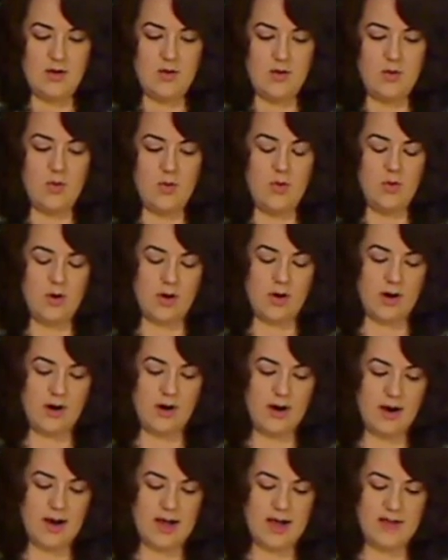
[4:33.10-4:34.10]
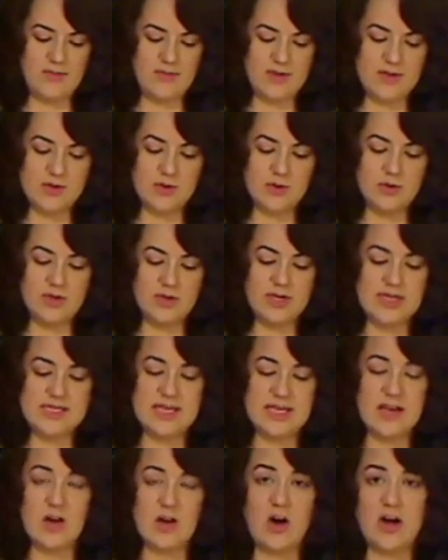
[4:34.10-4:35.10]
Or I've been told you can
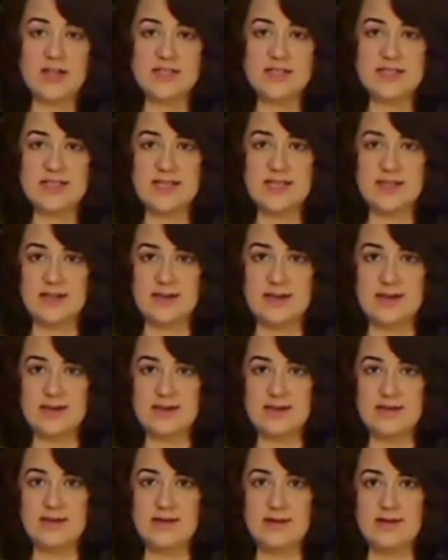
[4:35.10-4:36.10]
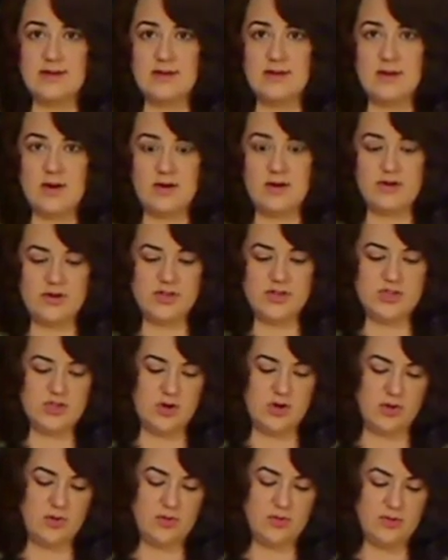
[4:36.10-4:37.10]
take a hot skillet on your
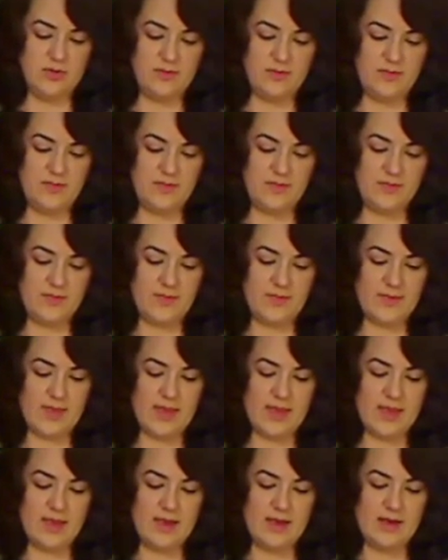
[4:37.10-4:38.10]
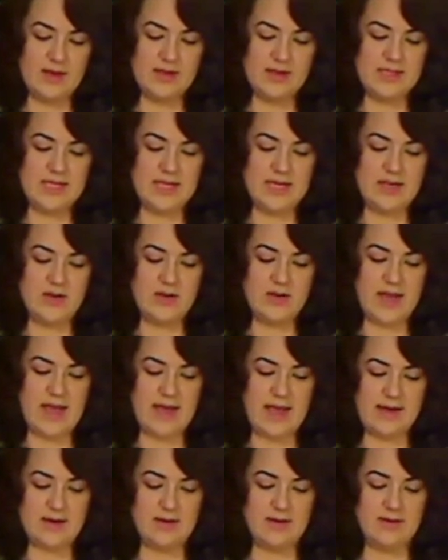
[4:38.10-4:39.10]
stove, take your
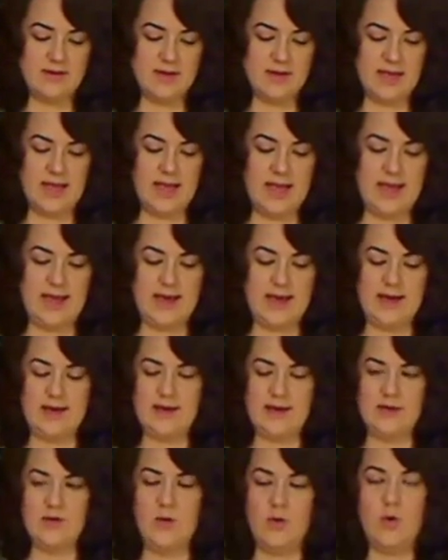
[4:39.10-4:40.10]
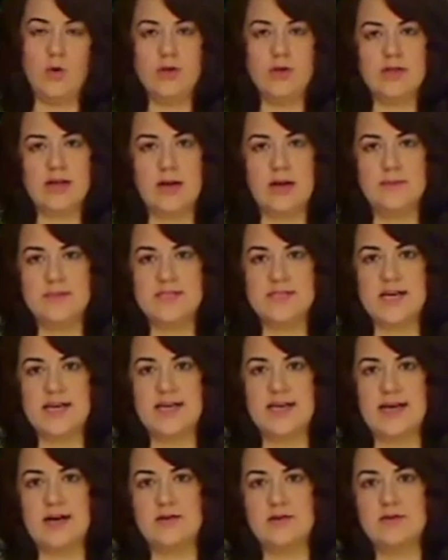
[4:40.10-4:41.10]
candle and hold it
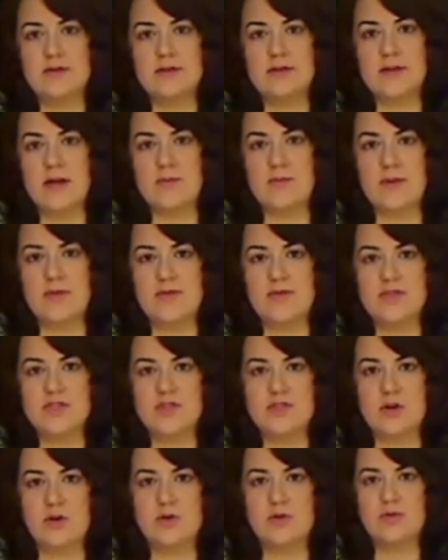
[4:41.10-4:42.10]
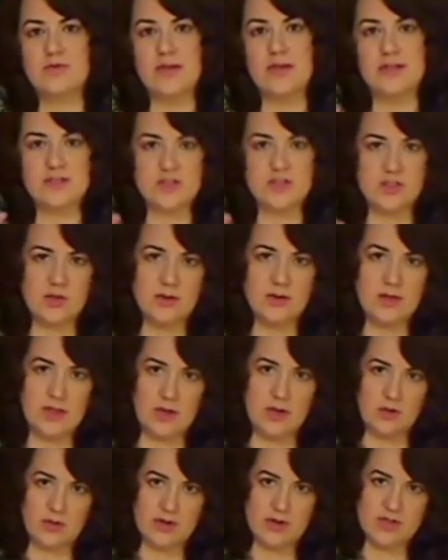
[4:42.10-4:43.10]
upside down above the stove and slowly
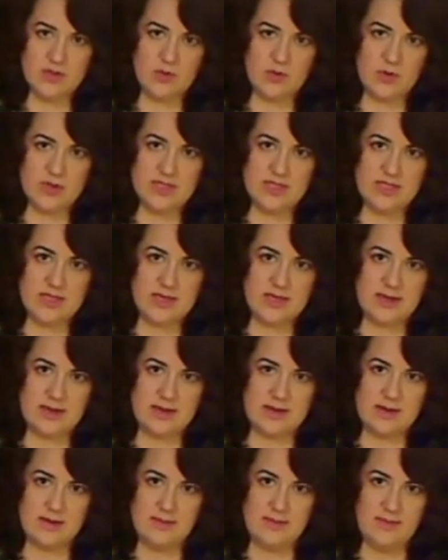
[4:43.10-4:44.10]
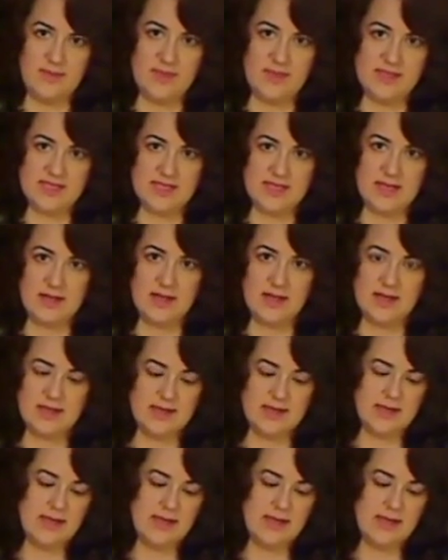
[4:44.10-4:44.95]
lower it towards the skillet.